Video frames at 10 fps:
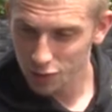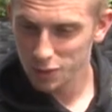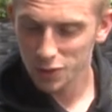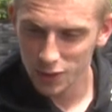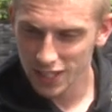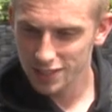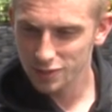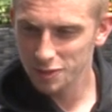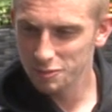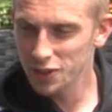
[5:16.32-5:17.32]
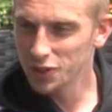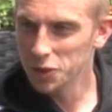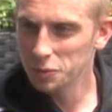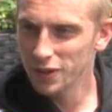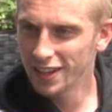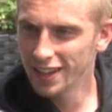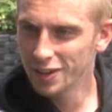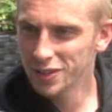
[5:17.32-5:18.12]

couple of weeks for the Milk Cup, and uh,